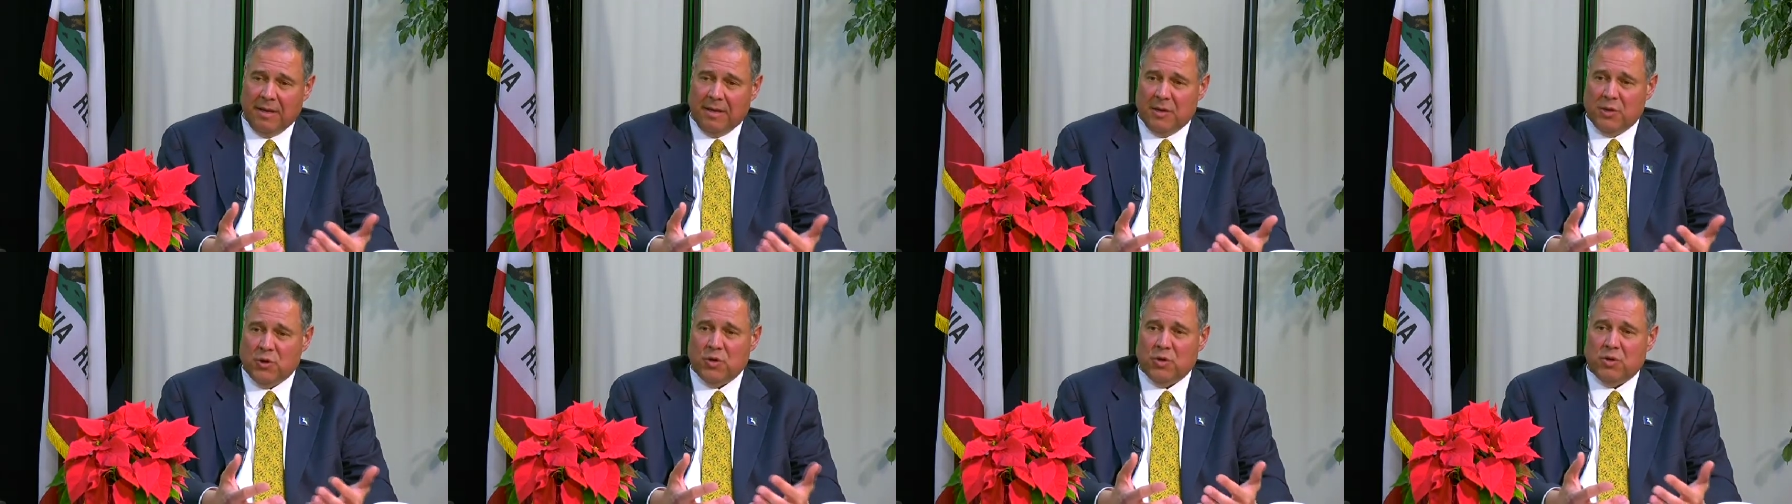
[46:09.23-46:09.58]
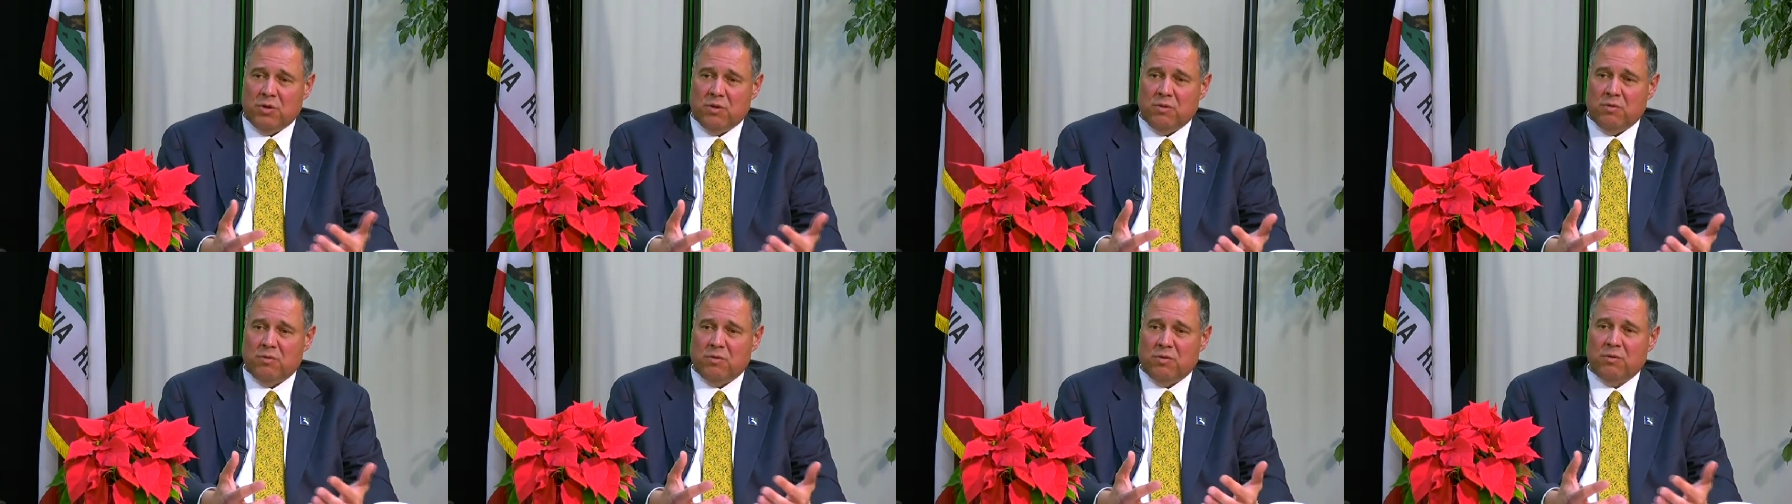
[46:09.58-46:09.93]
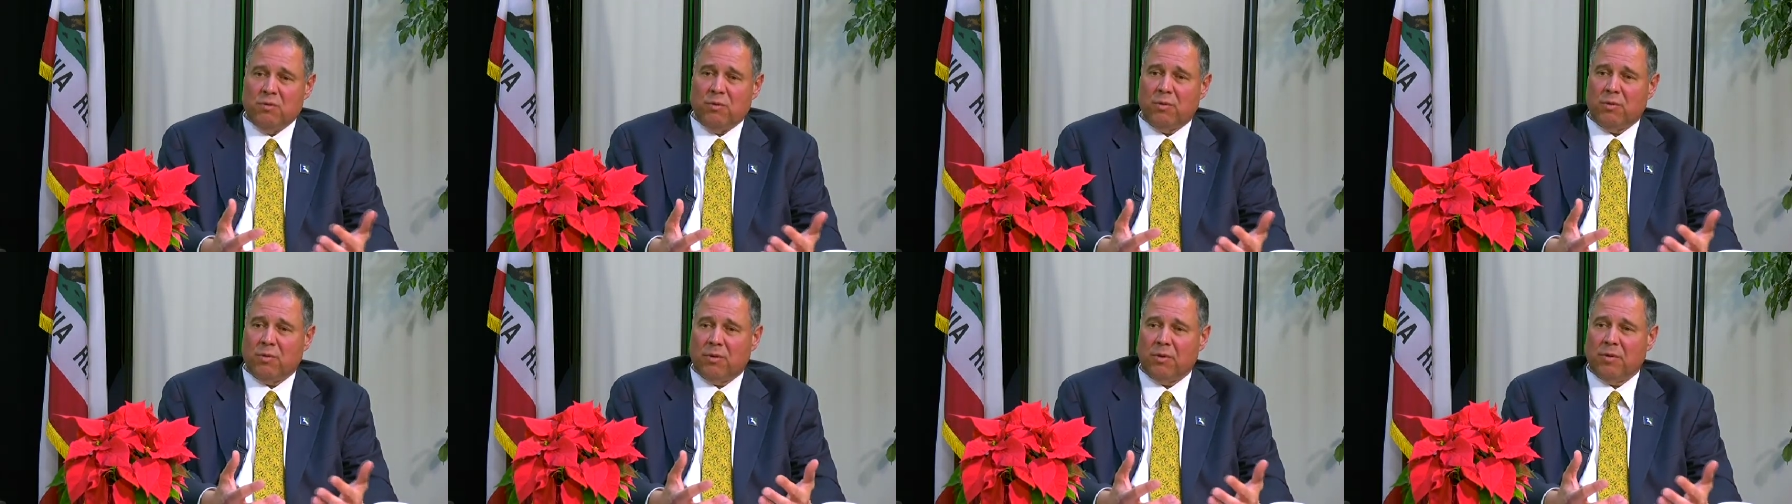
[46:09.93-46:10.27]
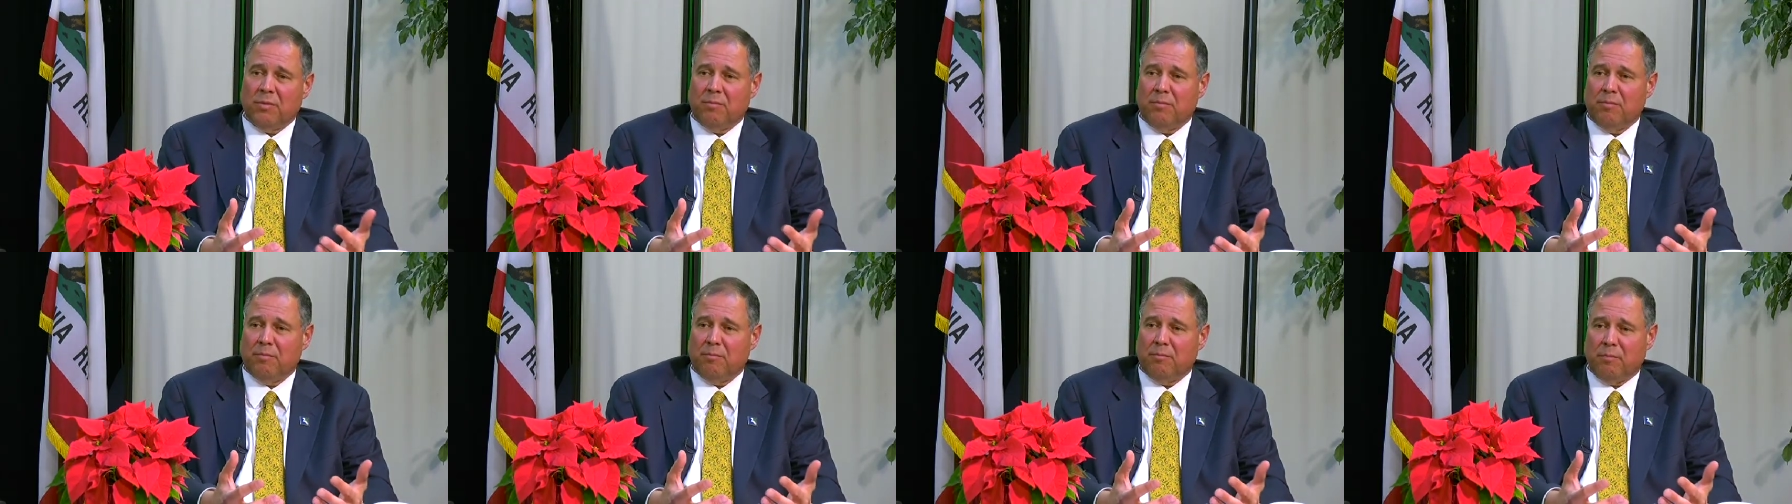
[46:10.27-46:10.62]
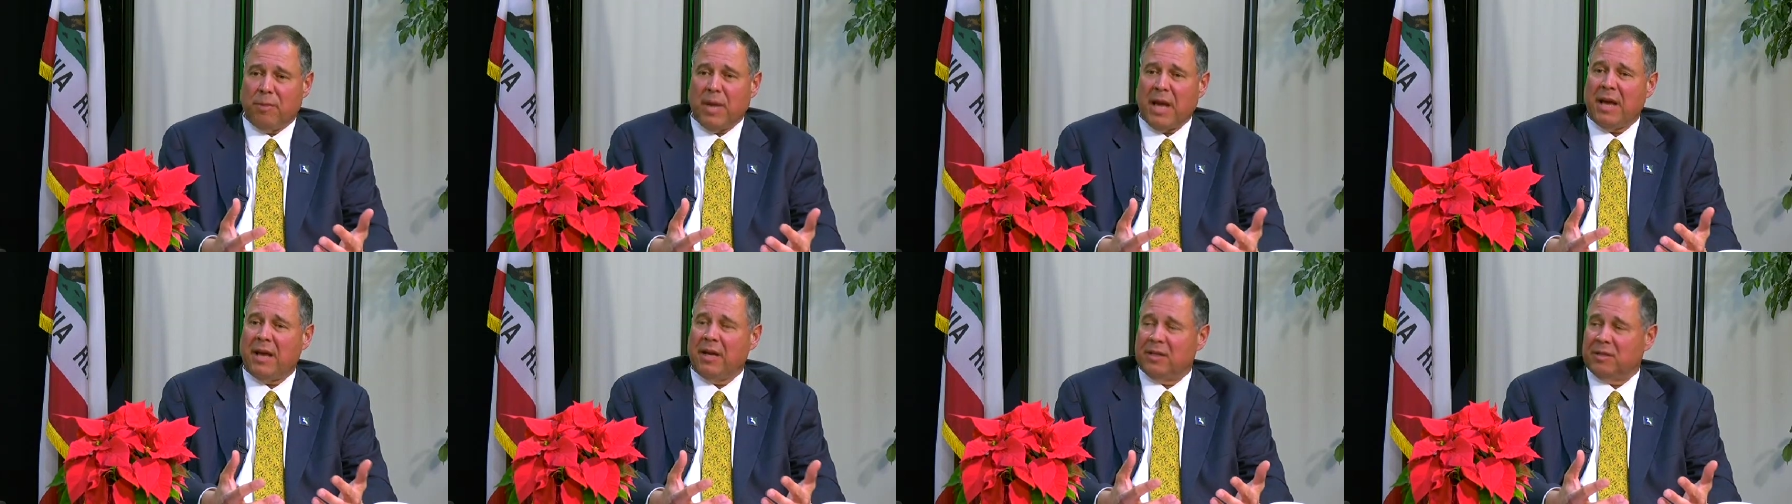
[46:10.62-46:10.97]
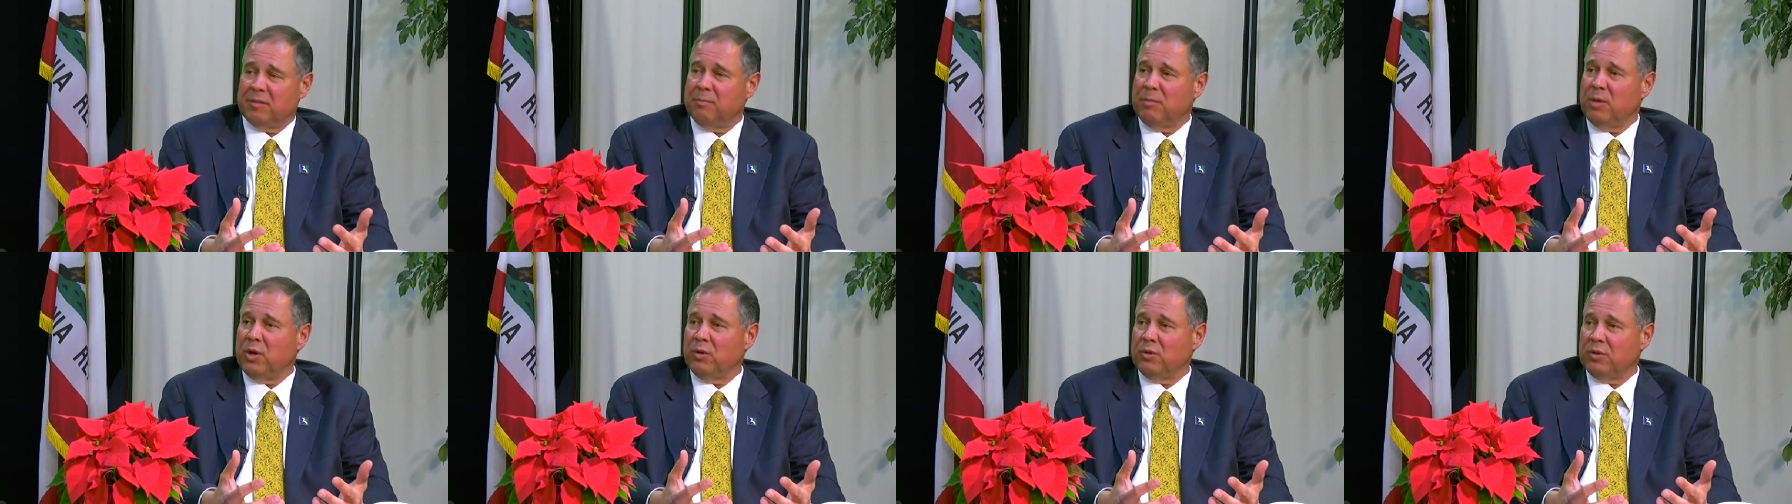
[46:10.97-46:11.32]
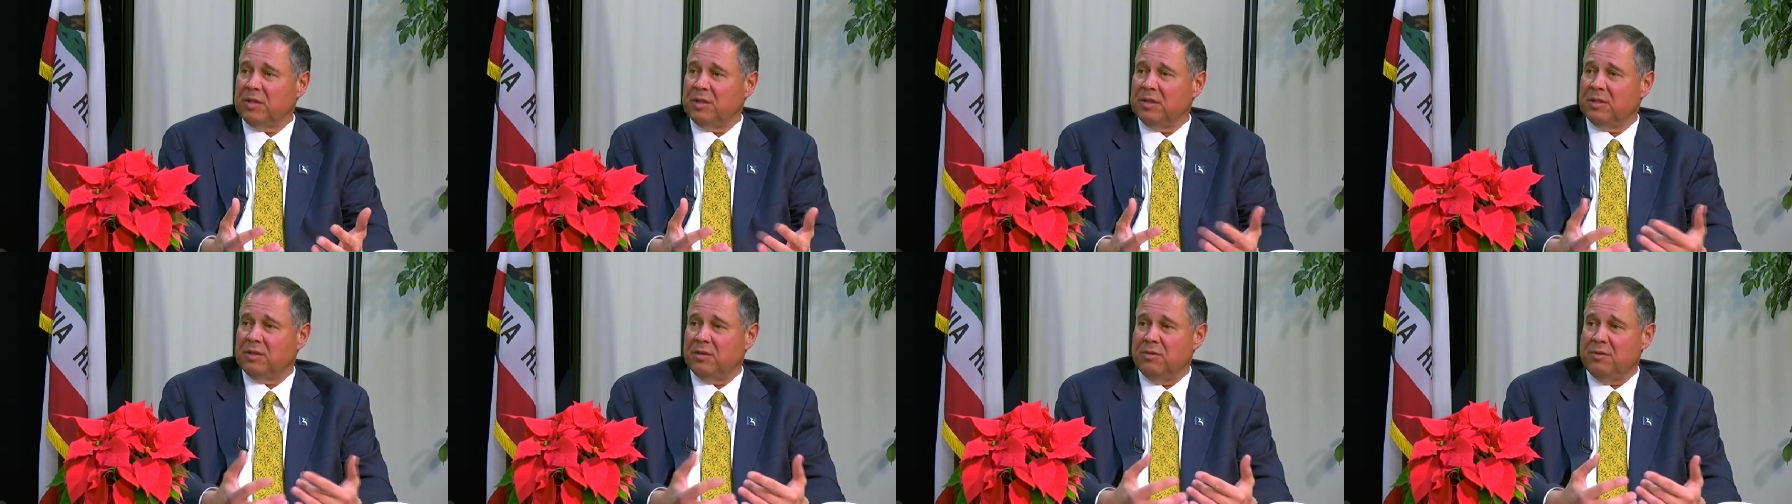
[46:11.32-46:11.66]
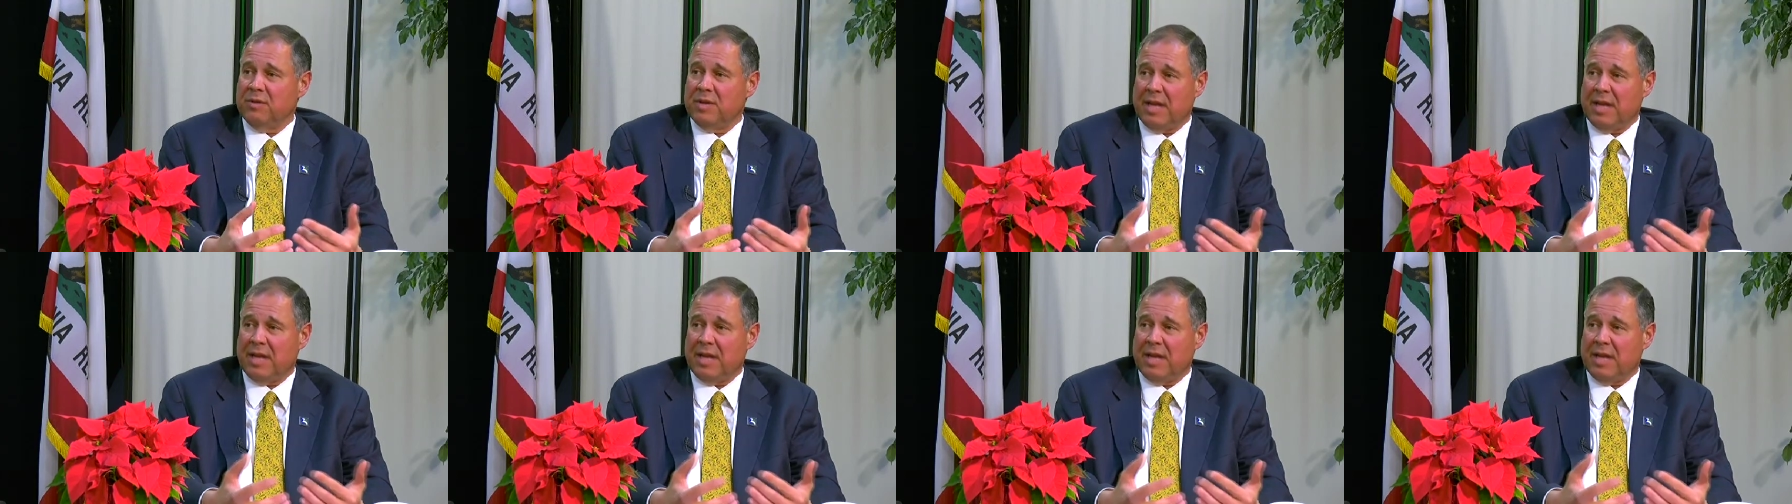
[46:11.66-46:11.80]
you you you learn by osmosis too.